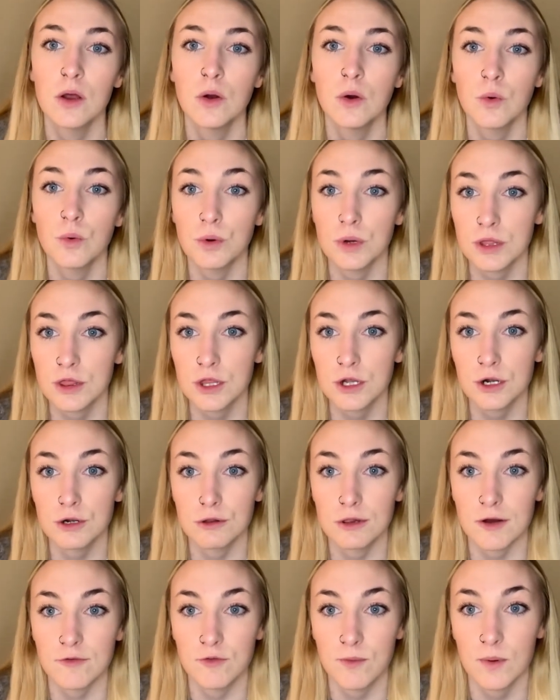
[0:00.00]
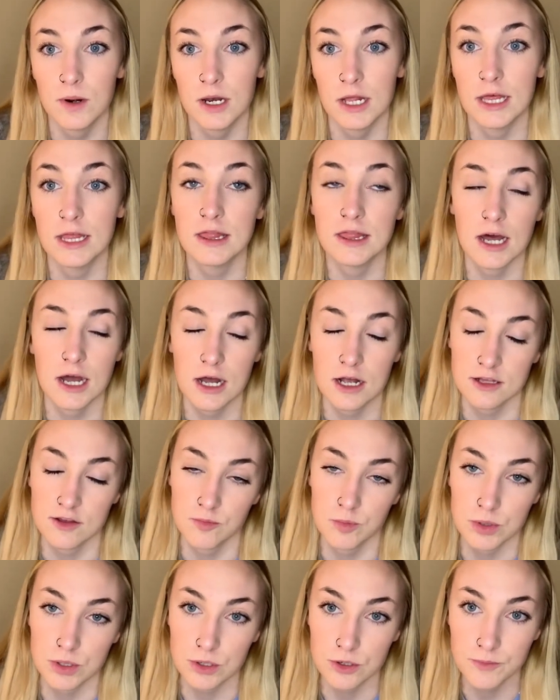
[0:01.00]
with their loved one in the
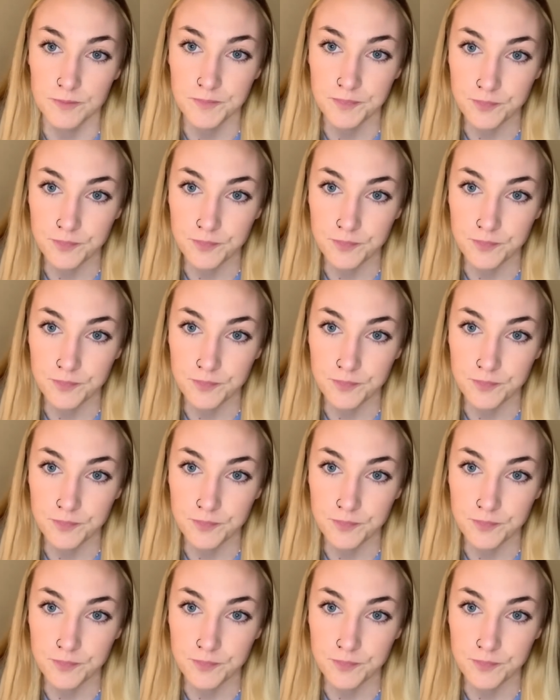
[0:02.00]
hospital.